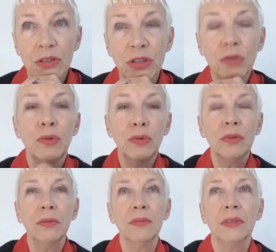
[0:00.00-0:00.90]
two
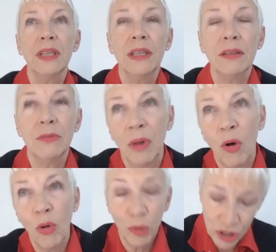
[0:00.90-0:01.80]
well,
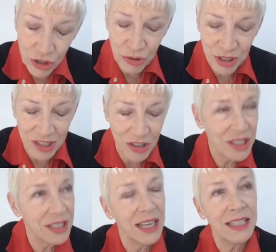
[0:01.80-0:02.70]
almost two years,
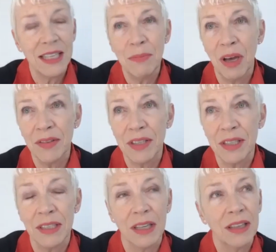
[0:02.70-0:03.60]
it's 18 months,
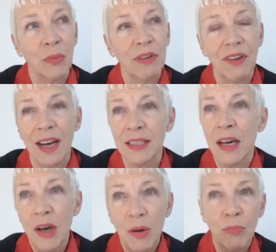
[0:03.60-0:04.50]
isn't it, that we've had
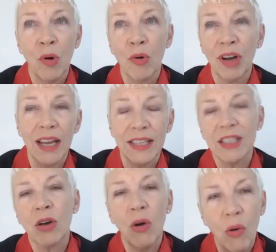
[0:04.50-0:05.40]
more this
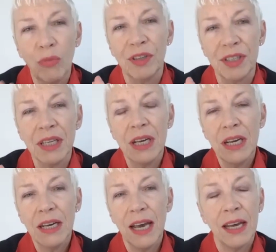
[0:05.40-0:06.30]
COVID
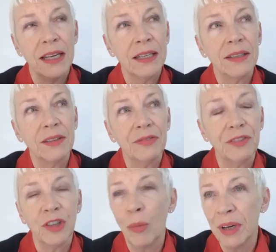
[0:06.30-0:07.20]
uh,
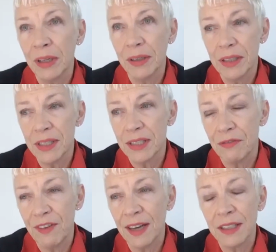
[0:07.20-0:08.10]
phenomena has
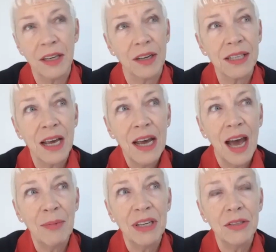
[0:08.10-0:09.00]
affected us.
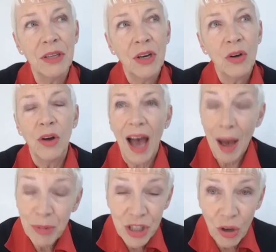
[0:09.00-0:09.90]
I mean,
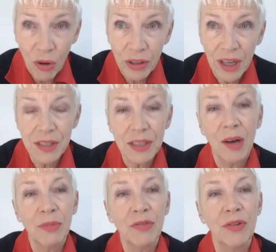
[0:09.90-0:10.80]
Amazon has
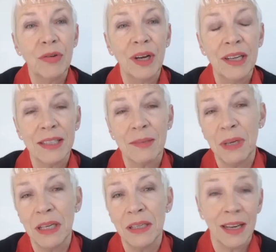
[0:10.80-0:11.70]
come through and has
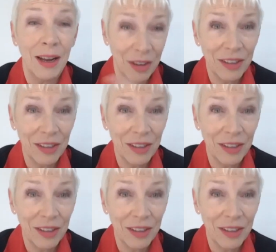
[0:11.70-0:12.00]
been, uh,